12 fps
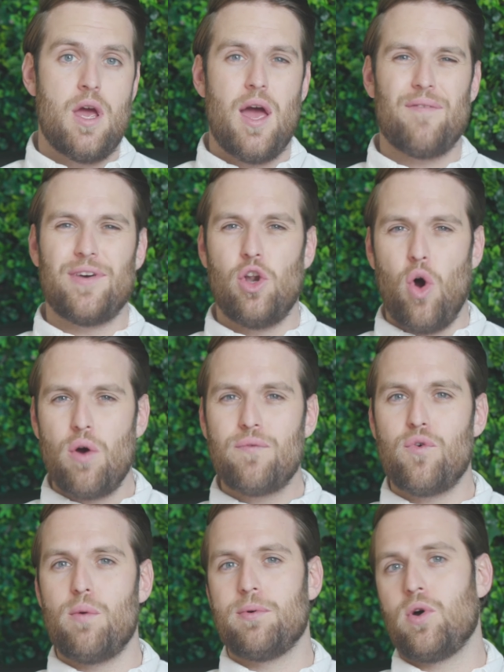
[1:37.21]
and for long
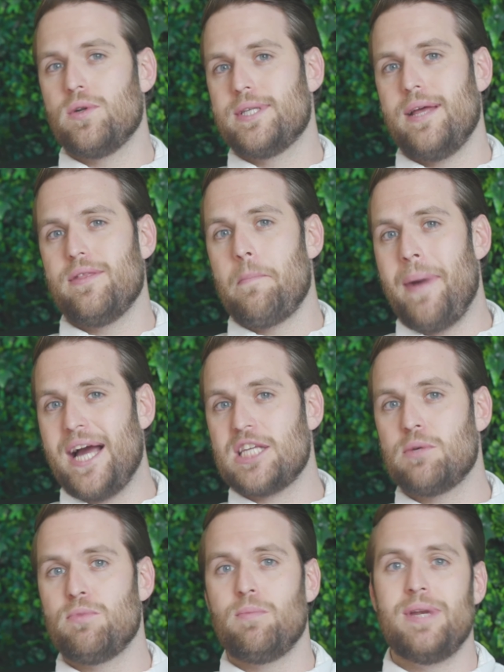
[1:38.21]
form content, the
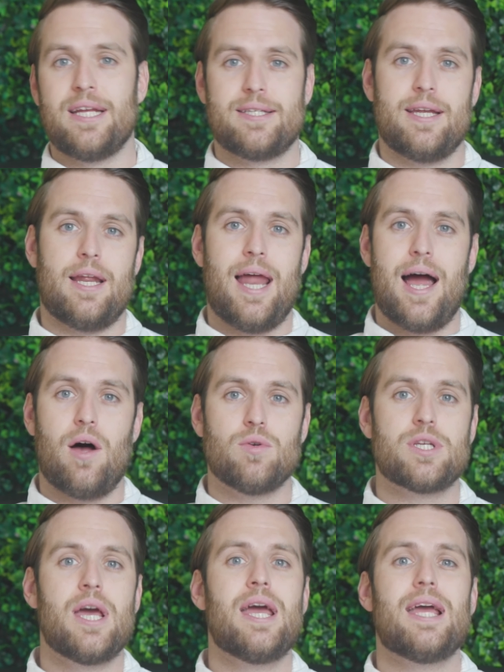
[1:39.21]
maximum LinkedIn
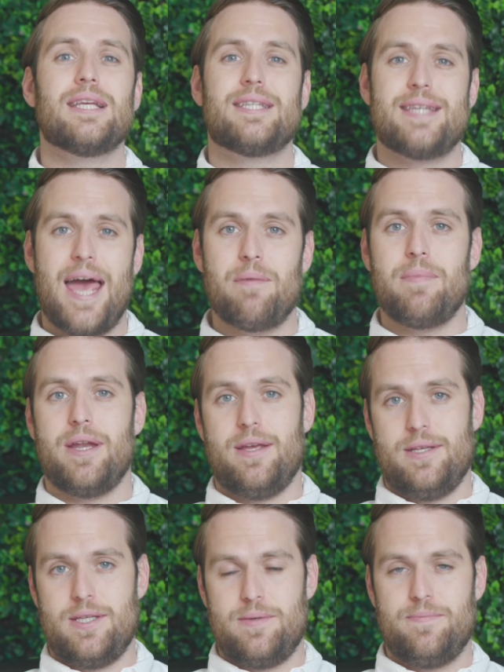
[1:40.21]
allows is 10
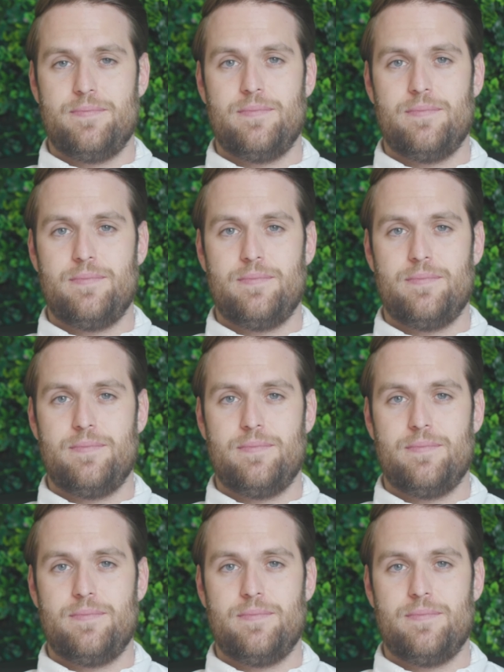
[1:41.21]
minutes.